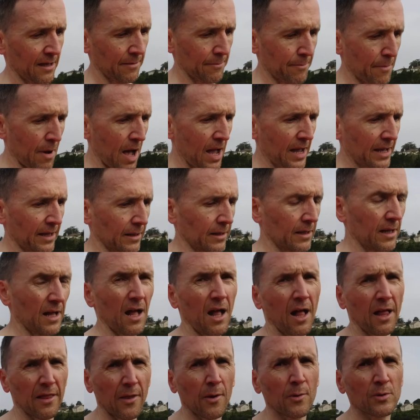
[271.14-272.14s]
mile.
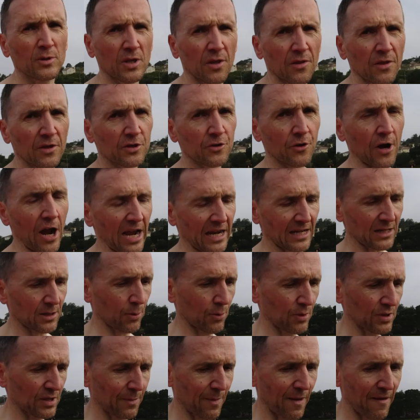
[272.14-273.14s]
Although it's on the track, it's
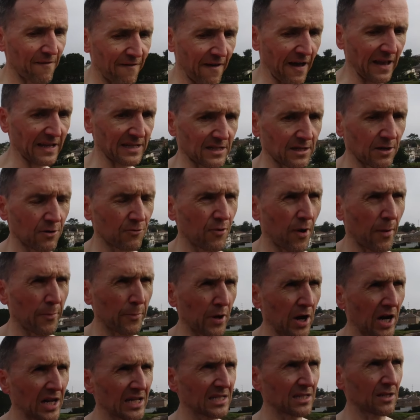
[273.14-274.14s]
always a bit faster,
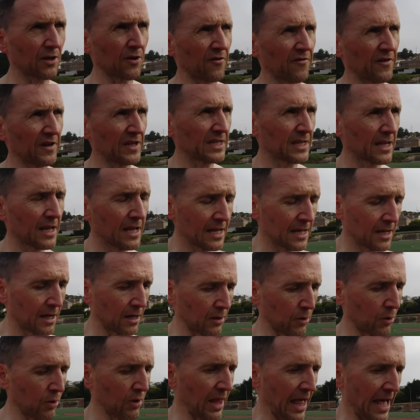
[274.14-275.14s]
rubberized surface
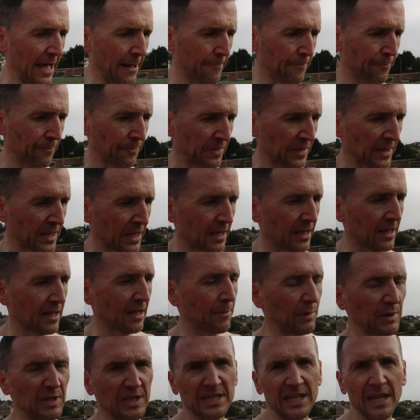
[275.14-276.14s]
and all that.
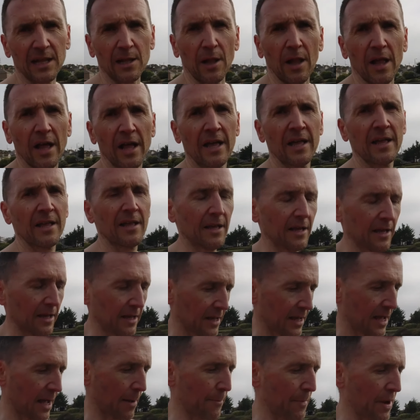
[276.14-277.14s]
But still,
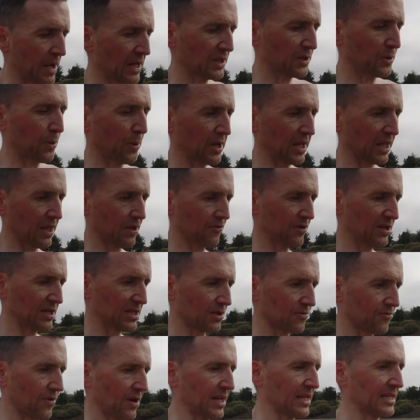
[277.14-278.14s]
at mile 23
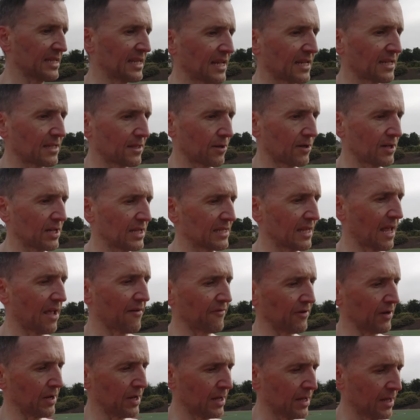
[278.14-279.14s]
to run a
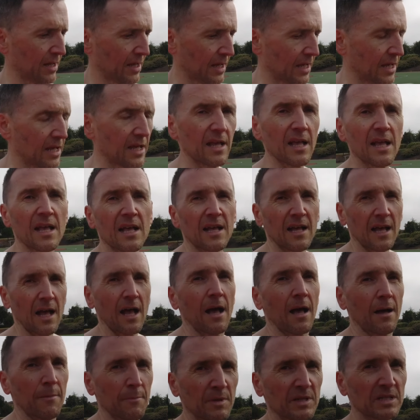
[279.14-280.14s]
6:37.
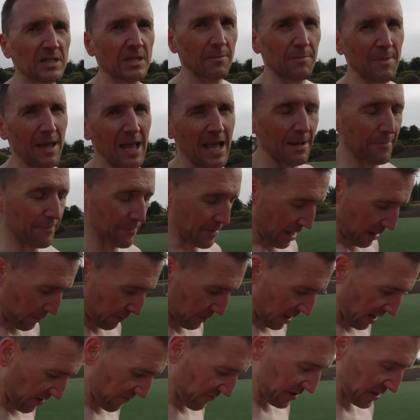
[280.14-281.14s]
I must admit,
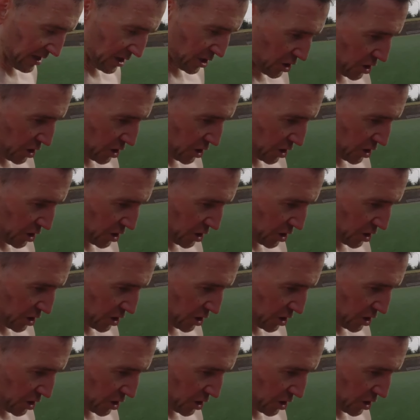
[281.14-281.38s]
I'm loving the